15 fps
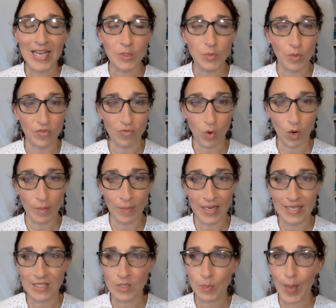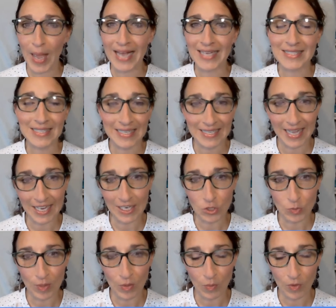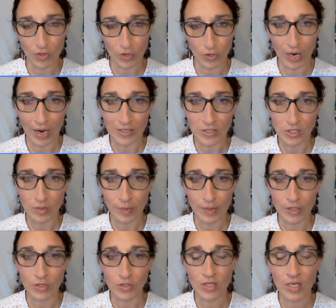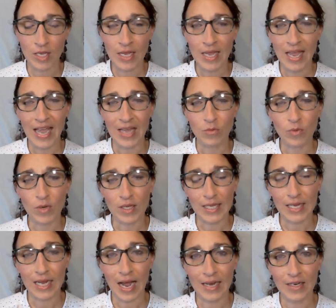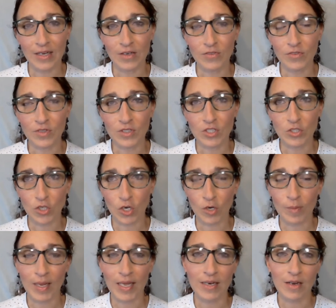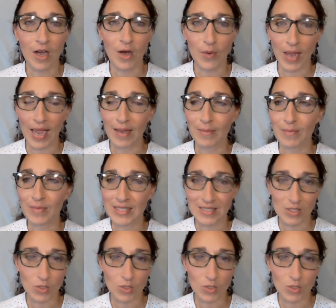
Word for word: past performance, past engagement with your customers, and really kind of determine okay,